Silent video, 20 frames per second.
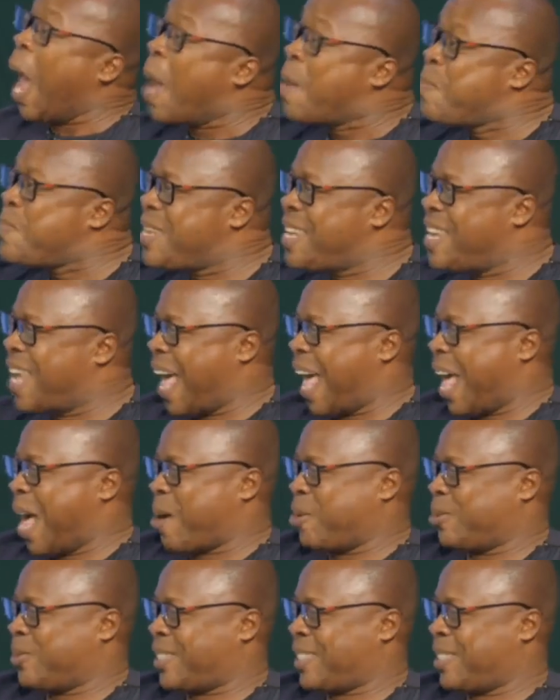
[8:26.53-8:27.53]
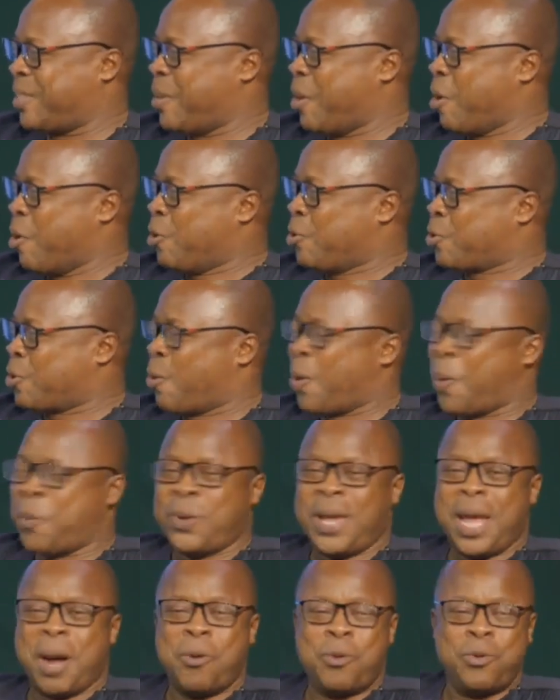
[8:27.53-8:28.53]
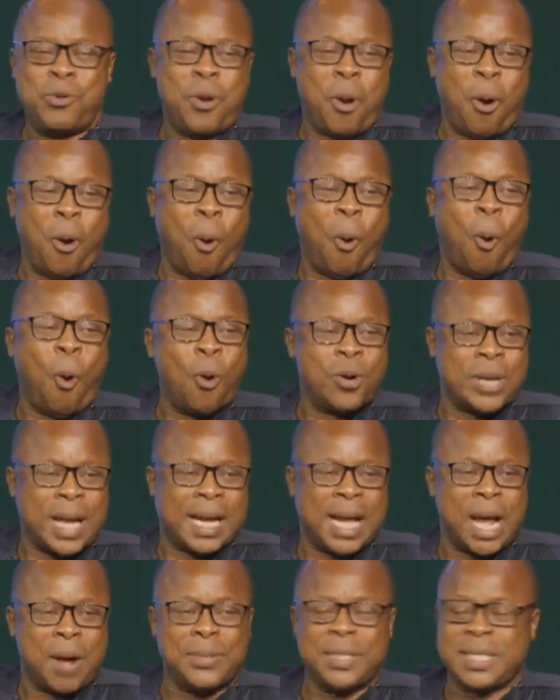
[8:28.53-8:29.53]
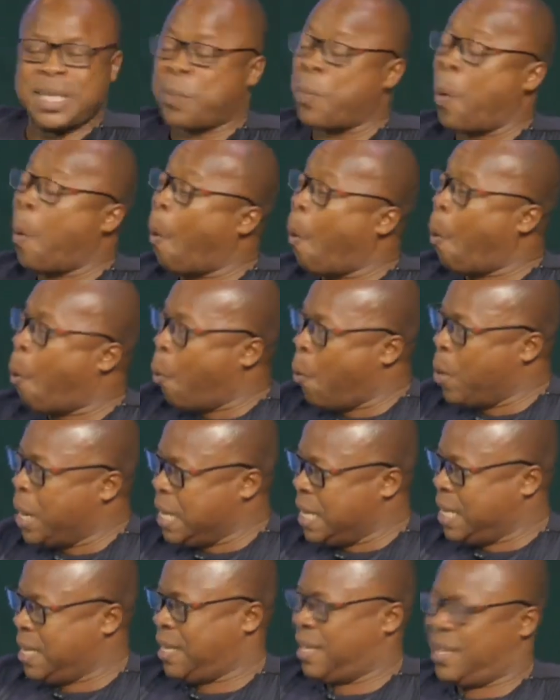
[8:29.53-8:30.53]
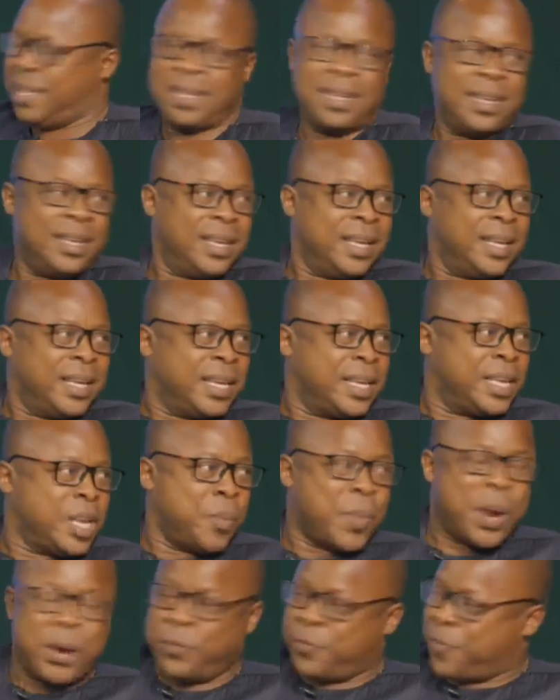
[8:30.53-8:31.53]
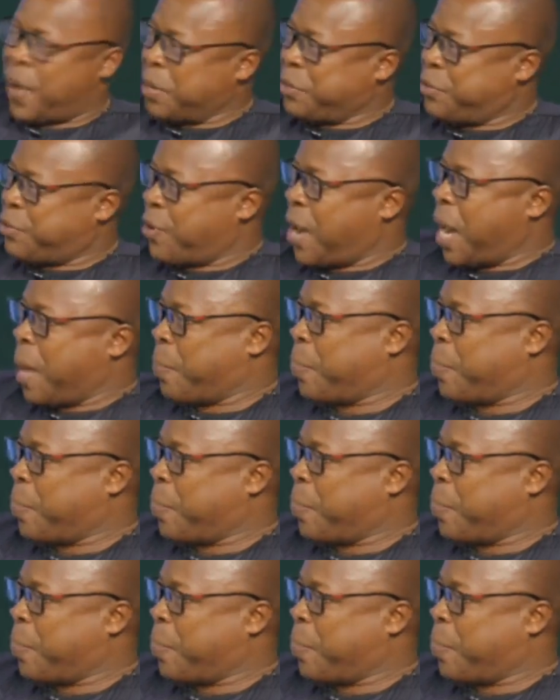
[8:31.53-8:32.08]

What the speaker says: media house. So we will not hold accountable only the manufacturer